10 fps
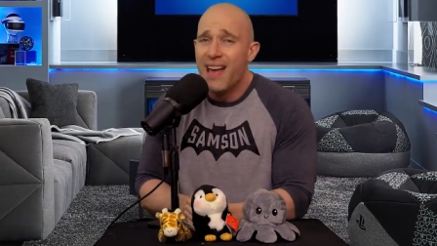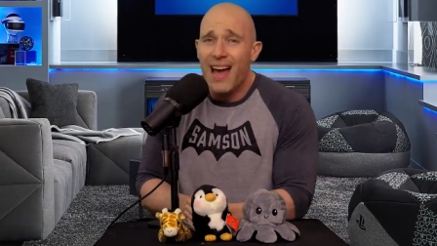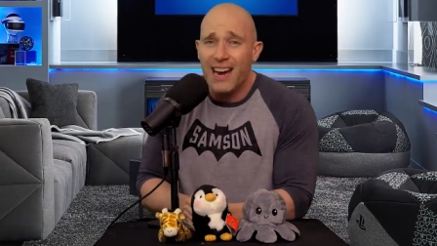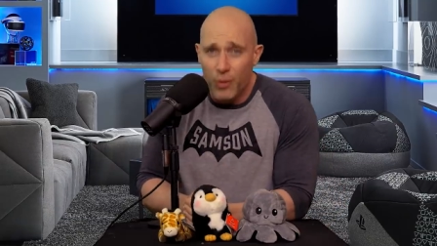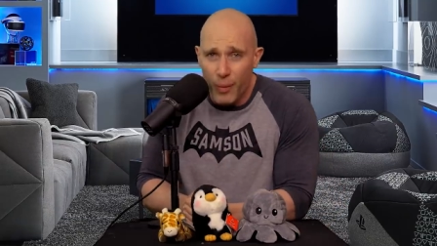
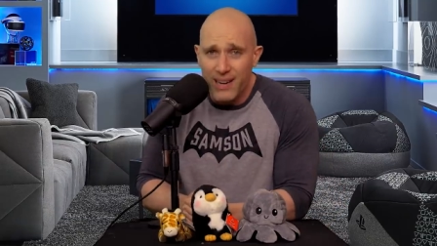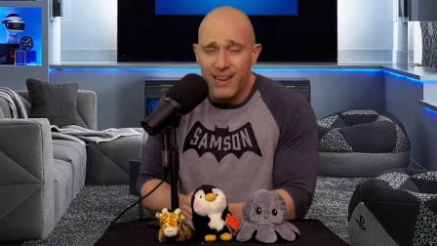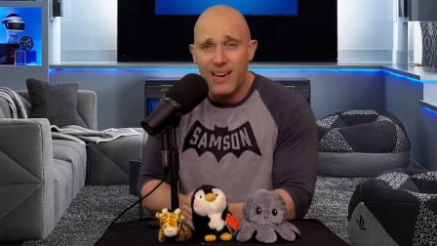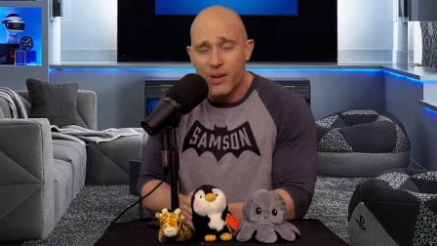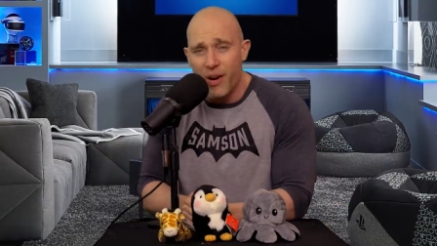And it went,
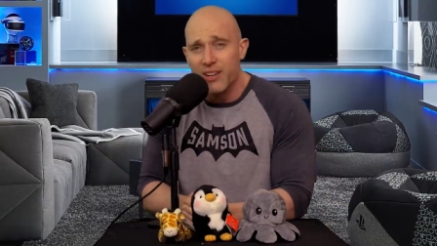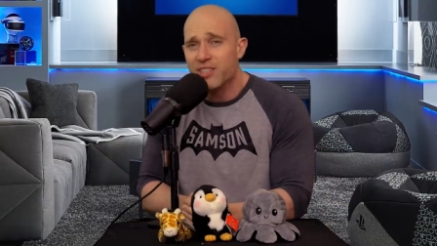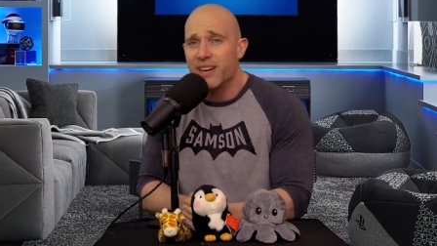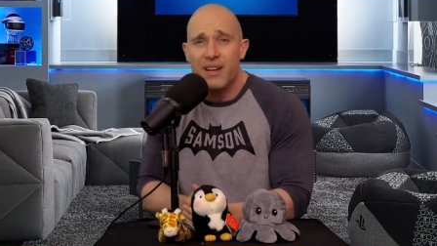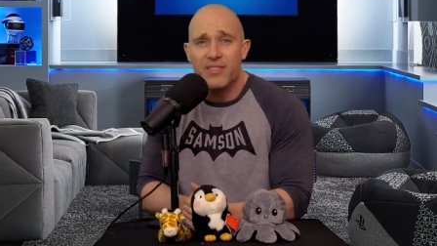it crunched,
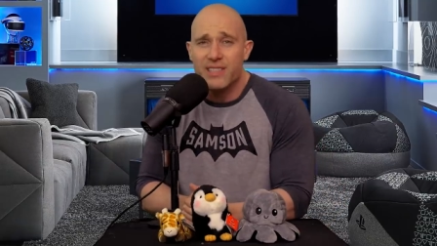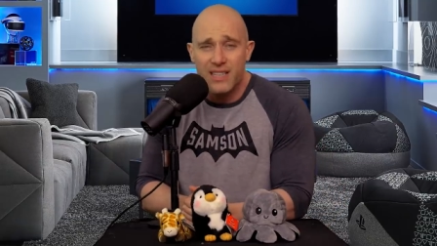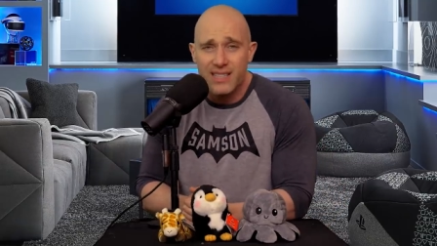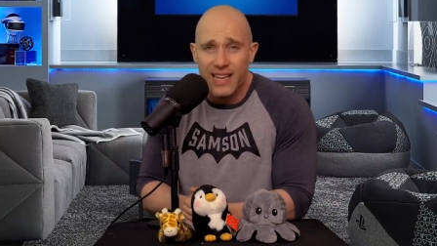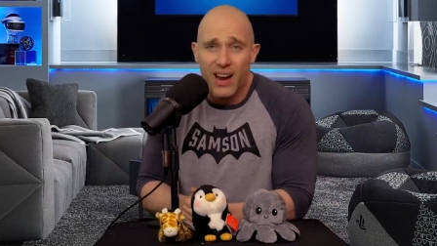and ever
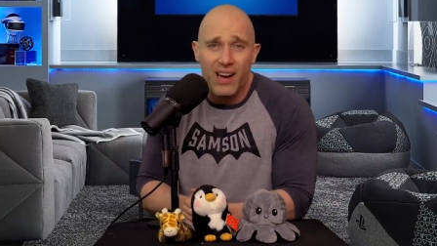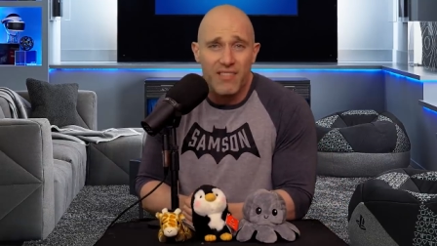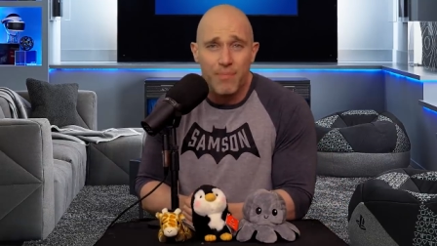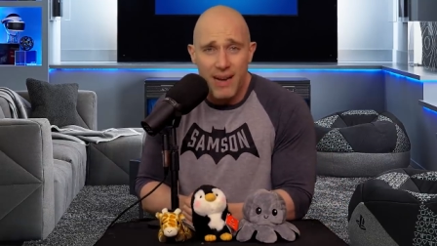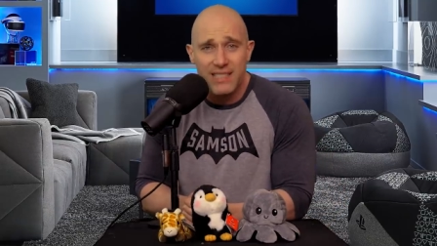since then, I
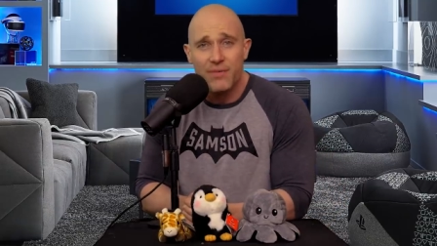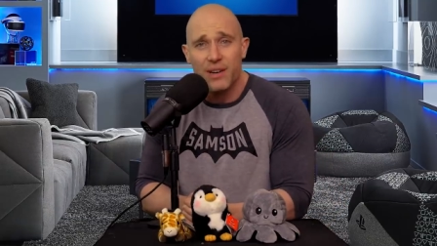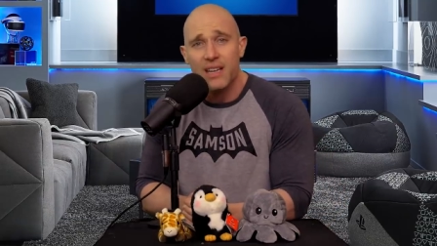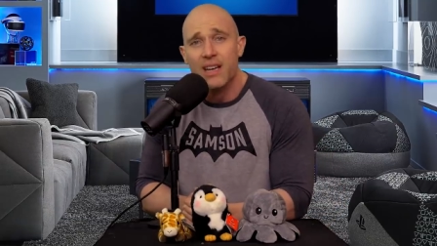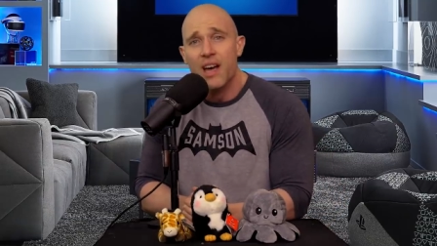have
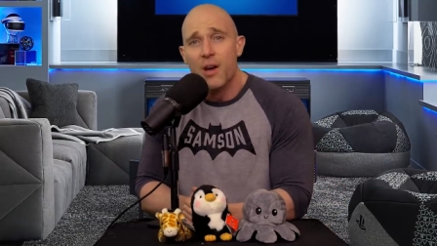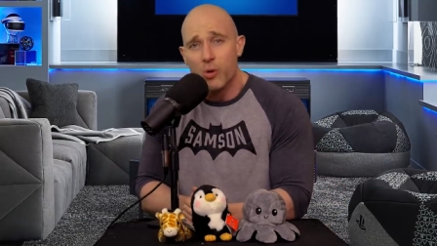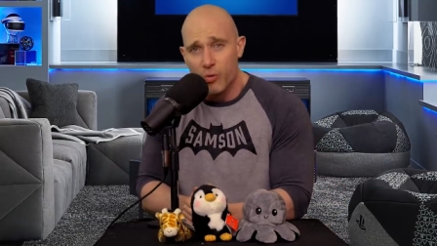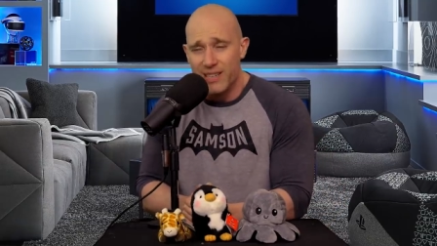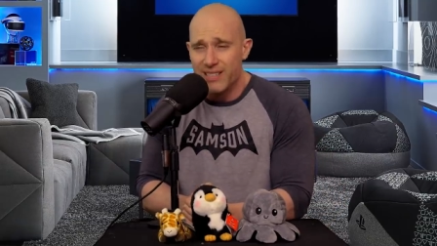massively
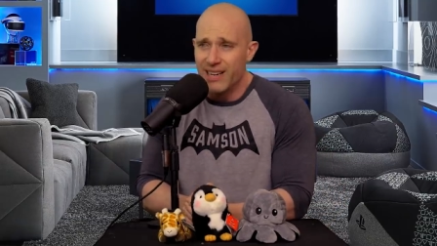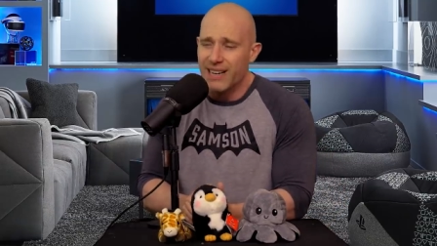regretted it.